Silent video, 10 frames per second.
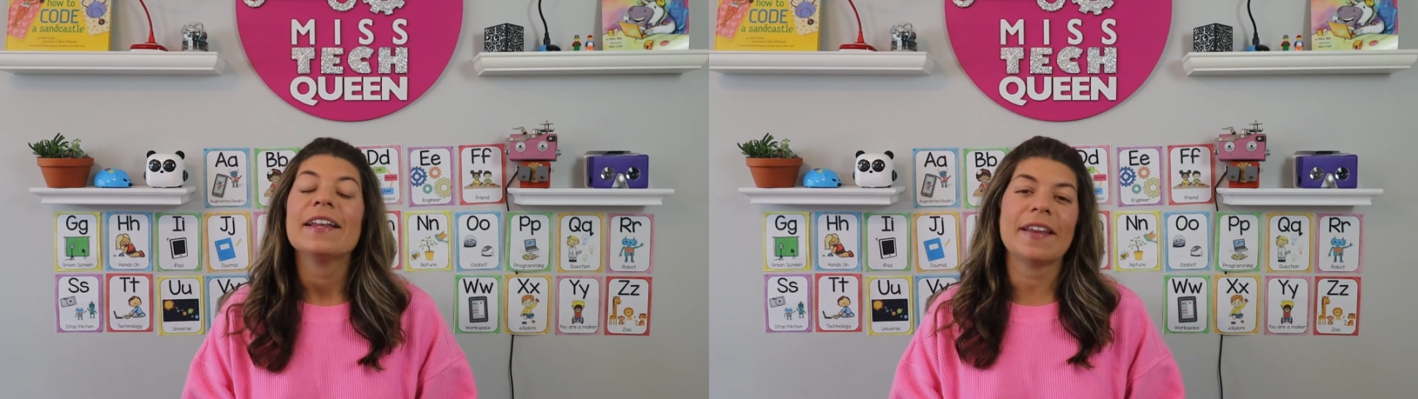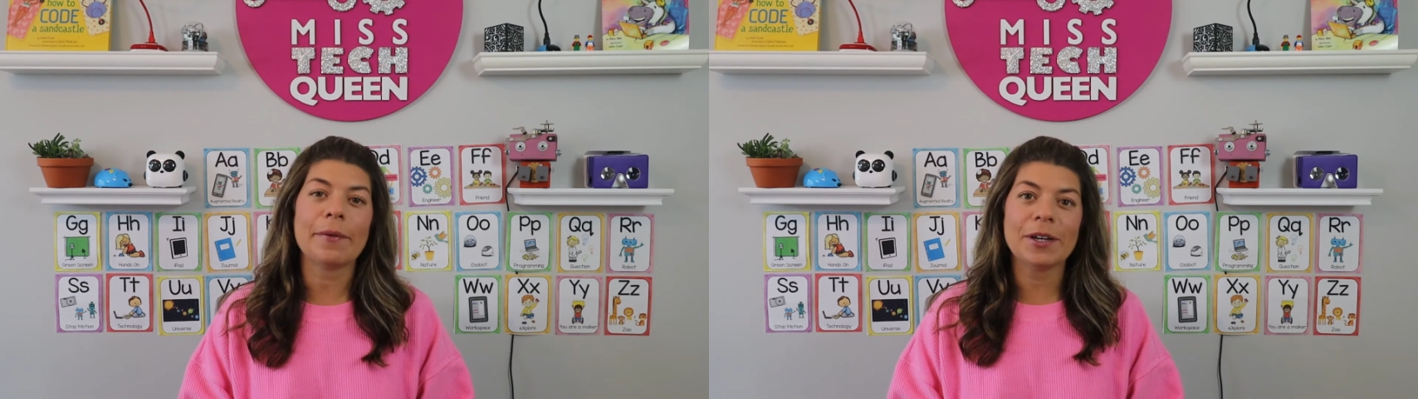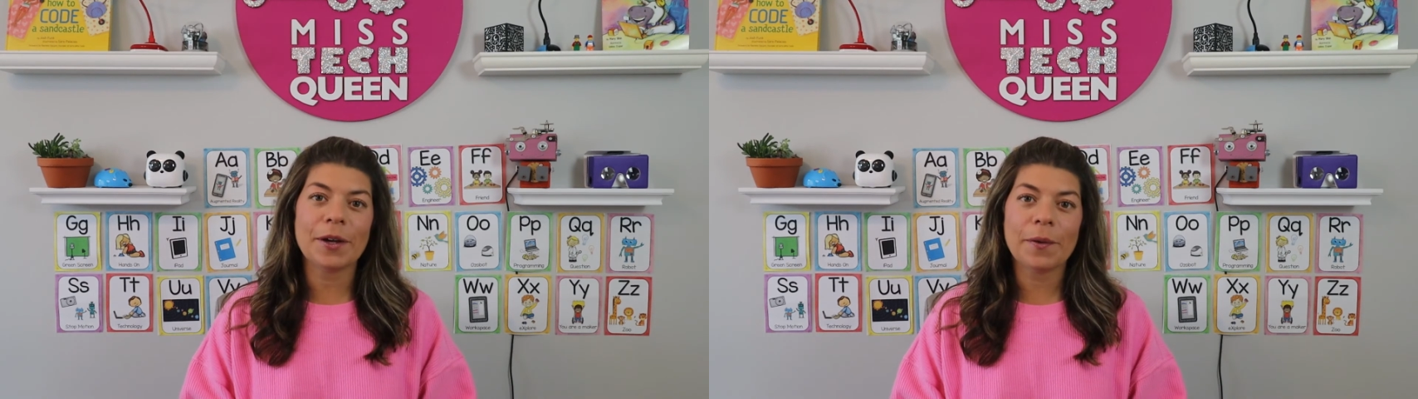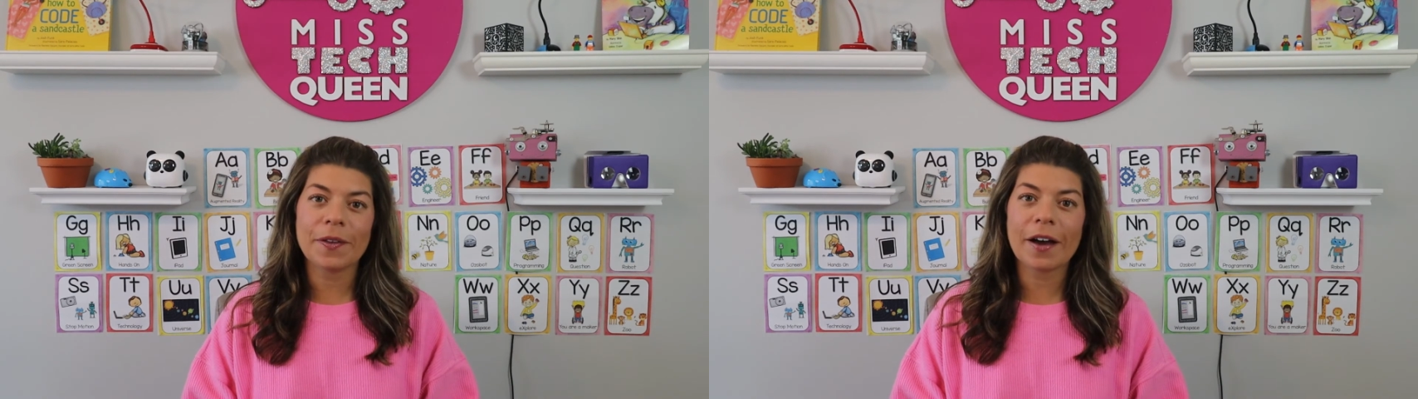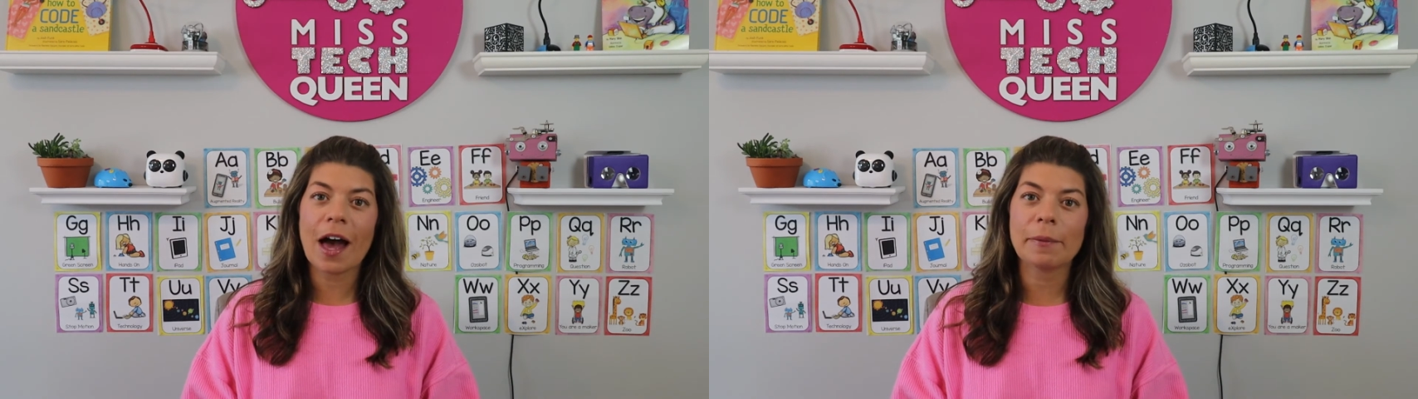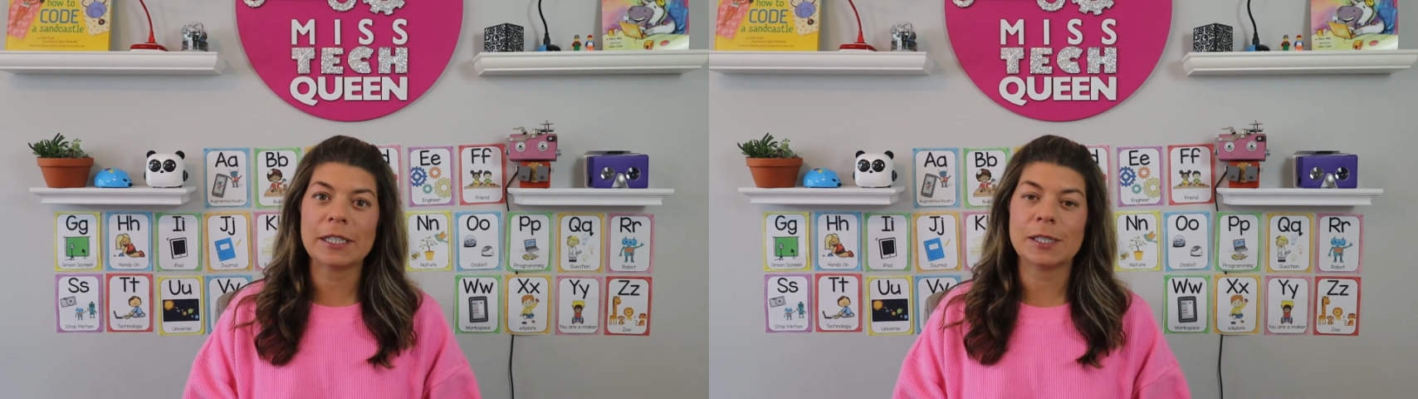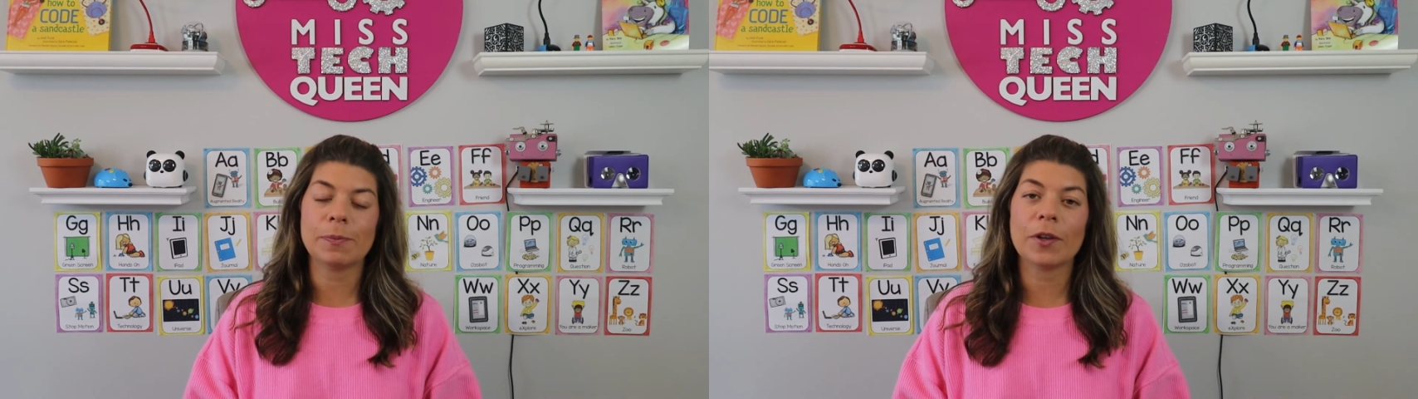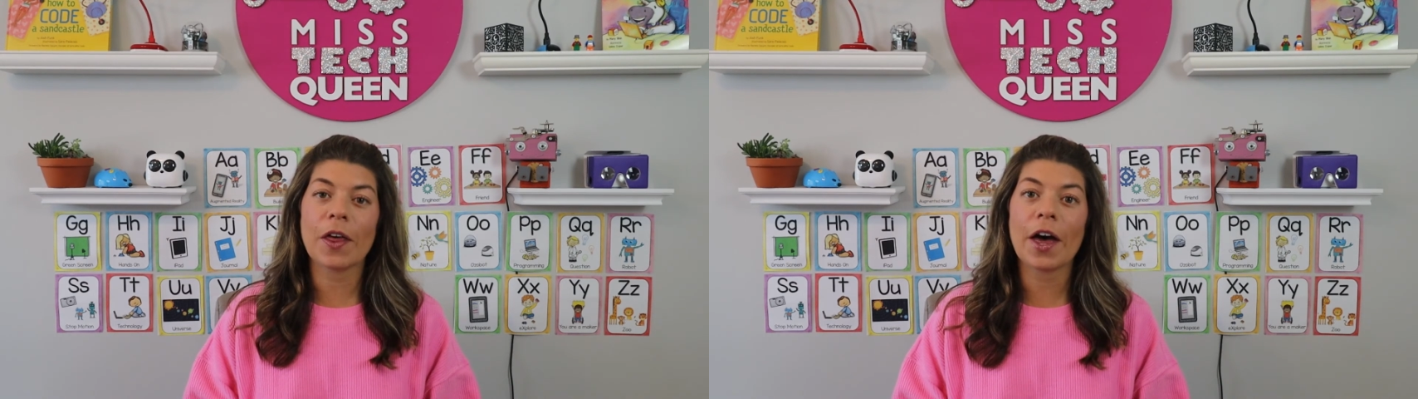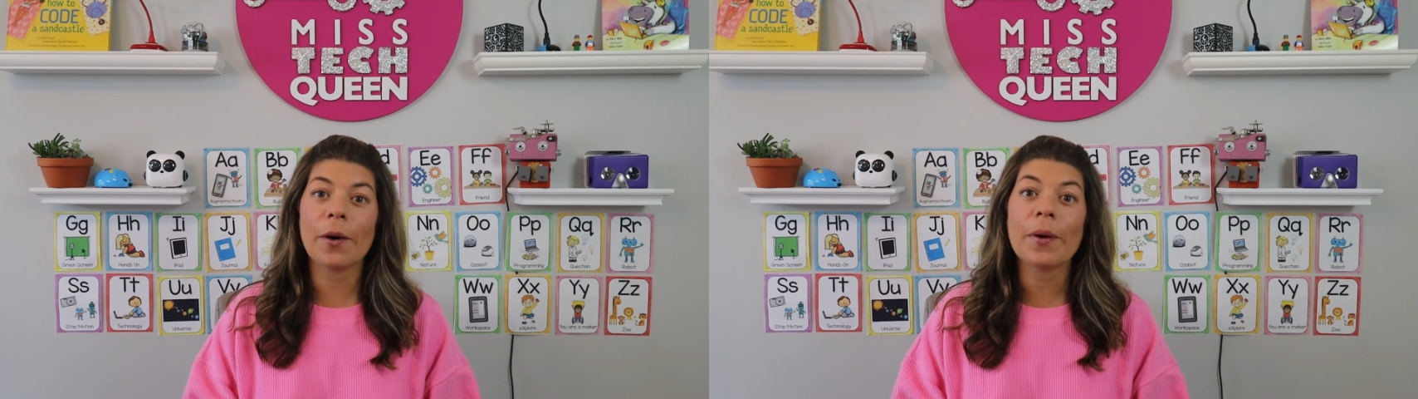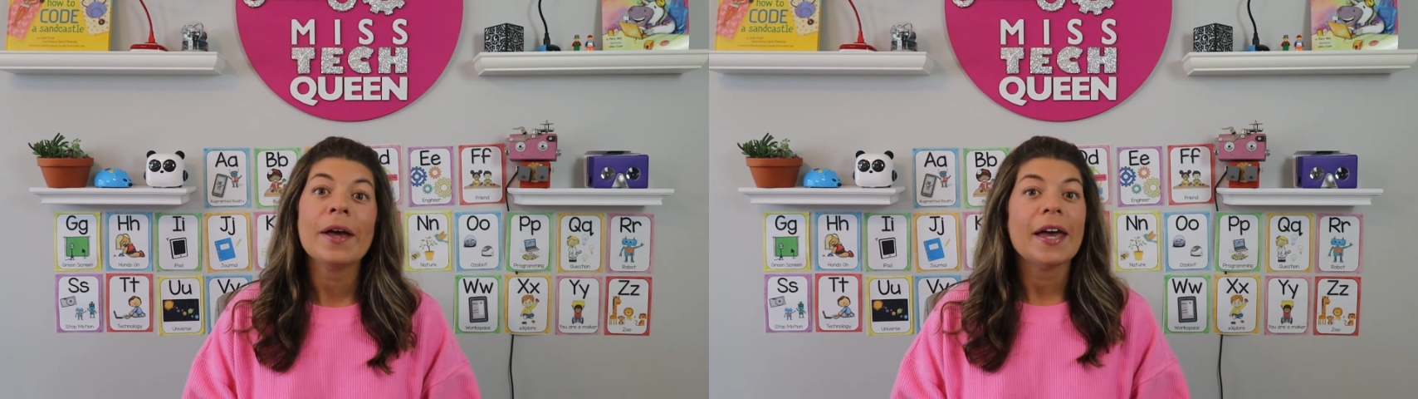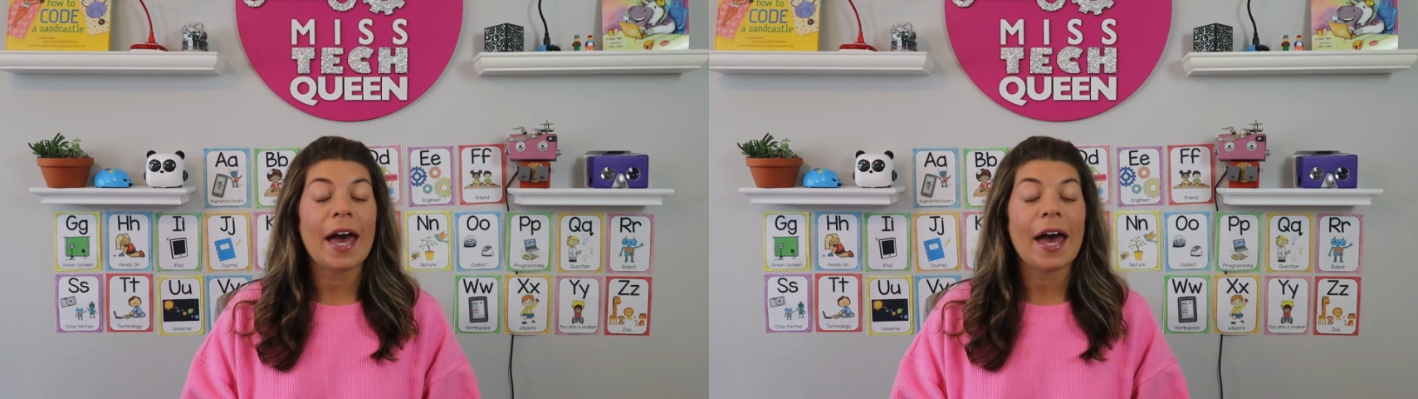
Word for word: Let me know in the comments below